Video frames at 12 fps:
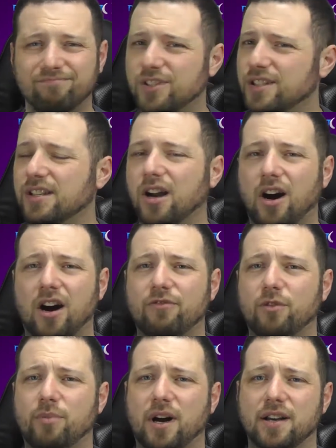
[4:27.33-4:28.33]
Just
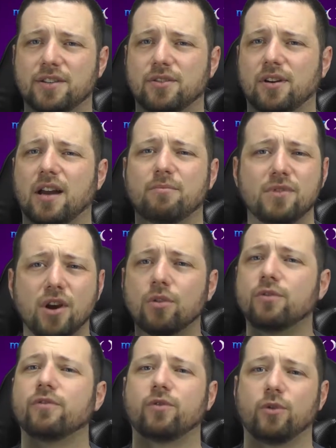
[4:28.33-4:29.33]
awful posture. I'm
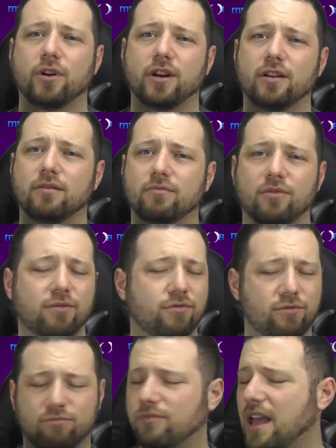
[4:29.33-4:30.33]
known for it
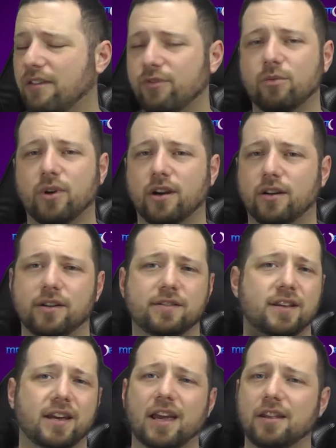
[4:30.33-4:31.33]
everywhere.
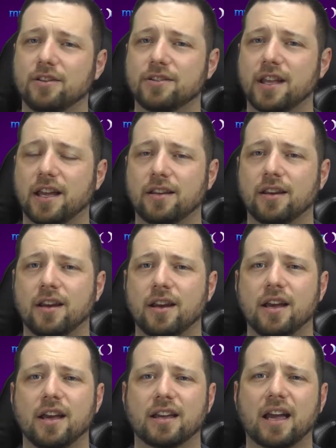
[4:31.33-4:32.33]
It's like, hey, there's that
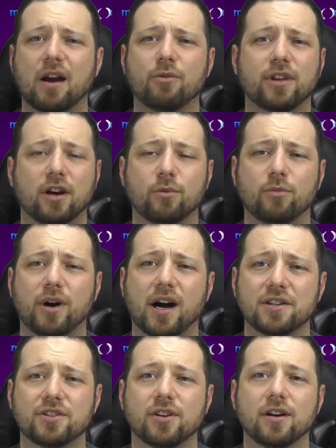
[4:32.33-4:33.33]
guy with terrible
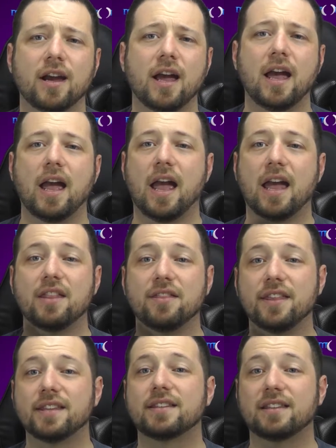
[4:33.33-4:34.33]
posture, and
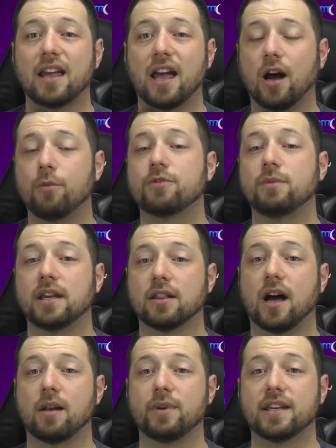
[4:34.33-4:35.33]
this helps me a
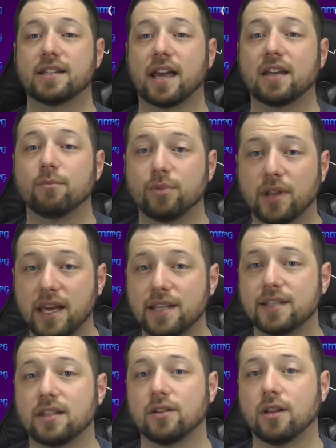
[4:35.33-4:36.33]
lot because I can
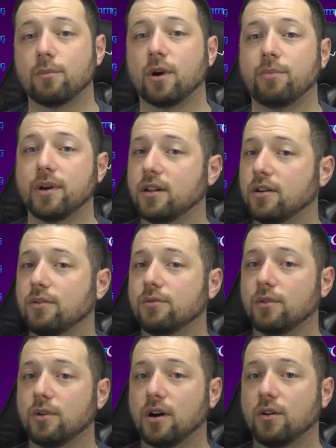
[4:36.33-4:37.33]
place the lumbar
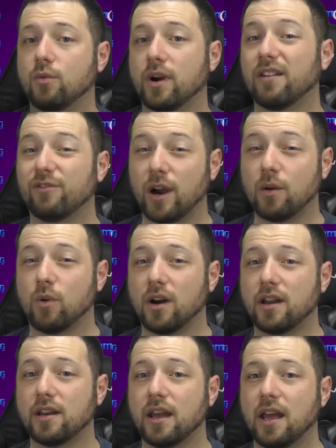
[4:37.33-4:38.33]
pillow wherever I
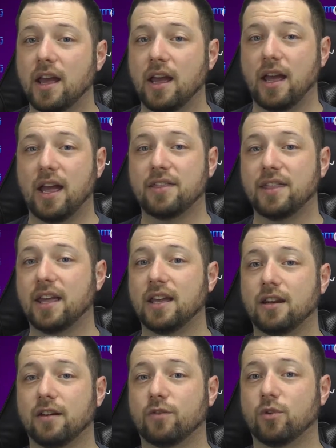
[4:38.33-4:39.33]
want, and
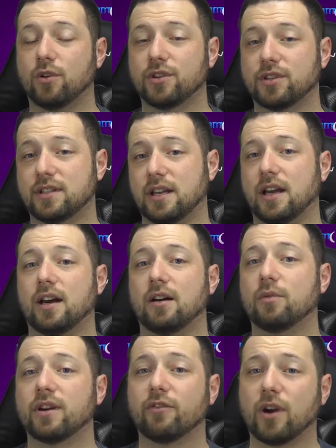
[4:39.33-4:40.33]
then of course
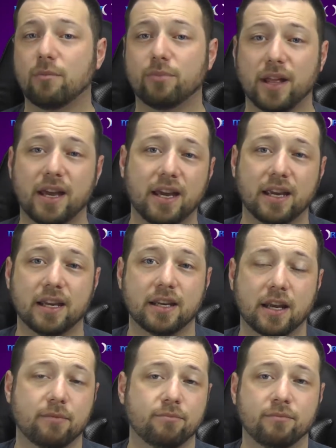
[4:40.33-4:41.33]
whenever I'm playing
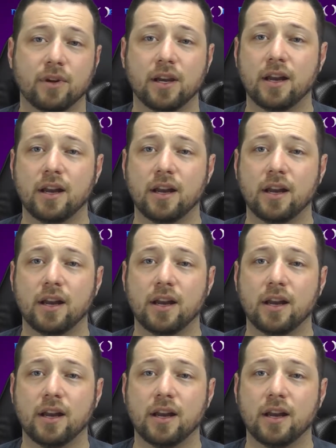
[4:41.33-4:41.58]
and I'm